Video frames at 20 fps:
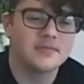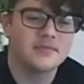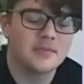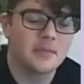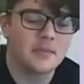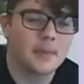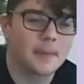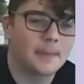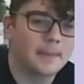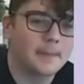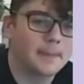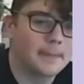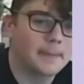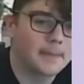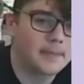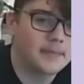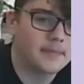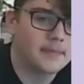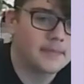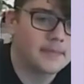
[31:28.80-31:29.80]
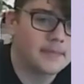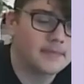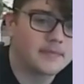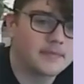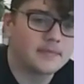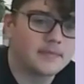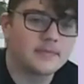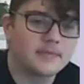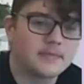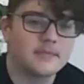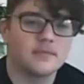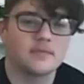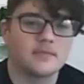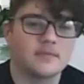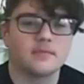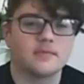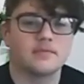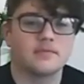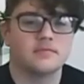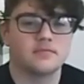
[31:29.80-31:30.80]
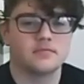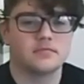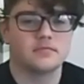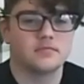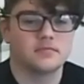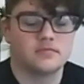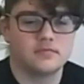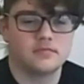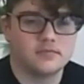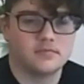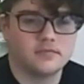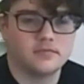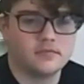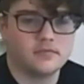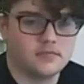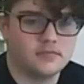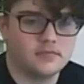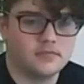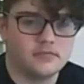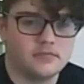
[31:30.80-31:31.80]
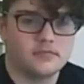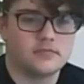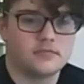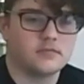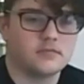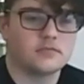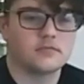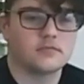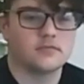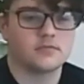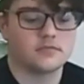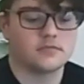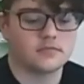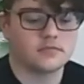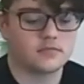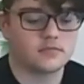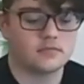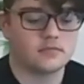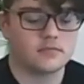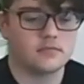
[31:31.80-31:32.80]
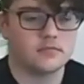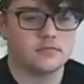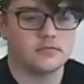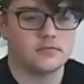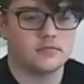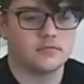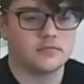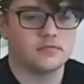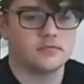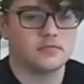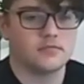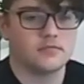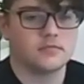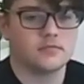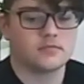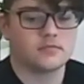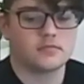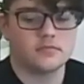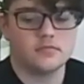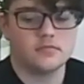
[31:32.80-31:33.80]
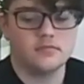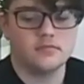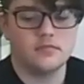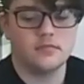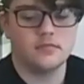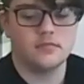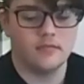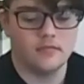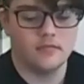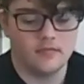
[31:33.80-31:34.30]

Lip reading: This person isn't speaking.